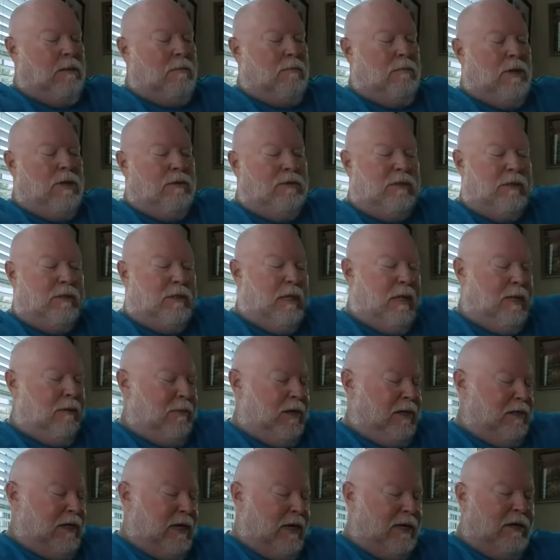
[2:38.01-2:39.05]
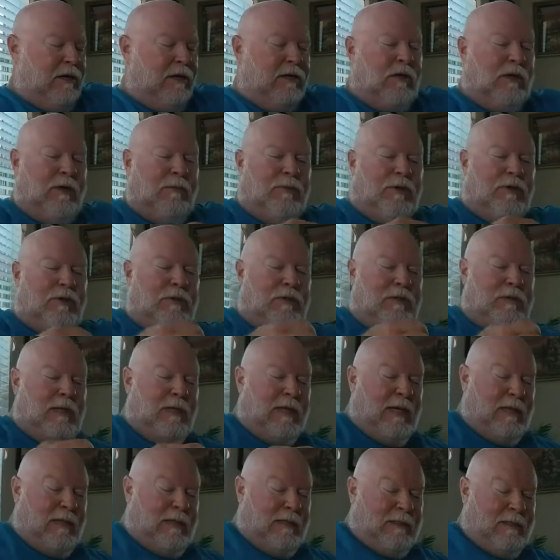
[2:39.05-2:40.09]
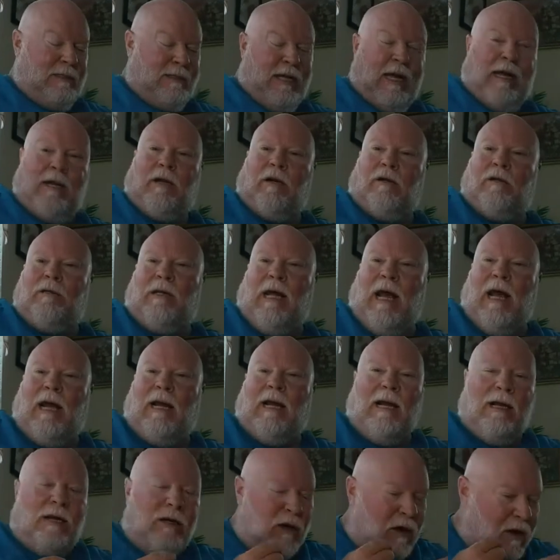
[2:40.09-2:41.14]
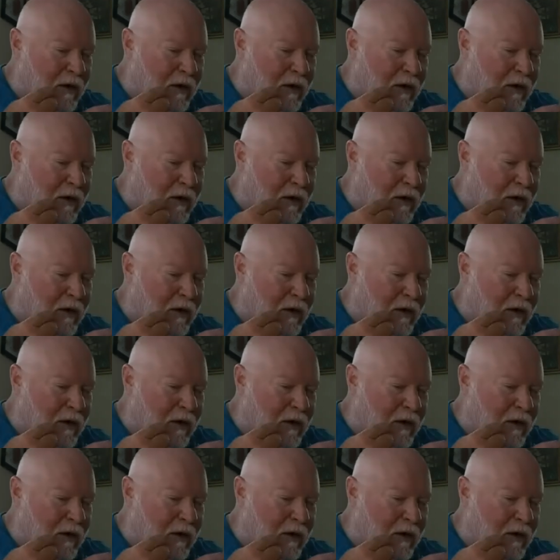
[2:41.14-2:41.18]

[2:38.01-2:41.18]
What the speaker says: Most of the time, you take your clippers and take your tag end